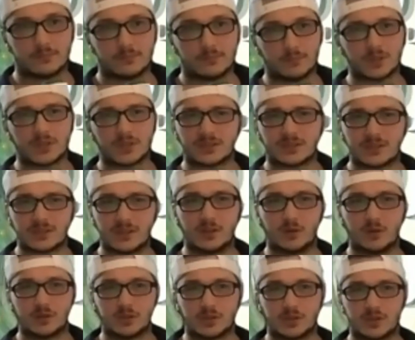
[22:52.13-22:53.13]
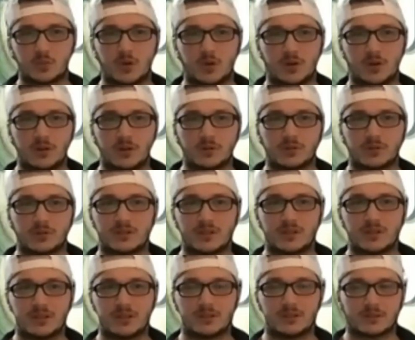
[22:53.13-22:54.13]
but still, it was just one of those
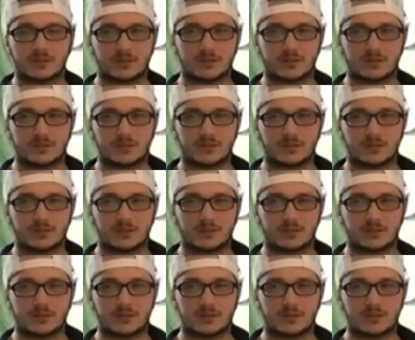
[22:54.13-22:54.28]
things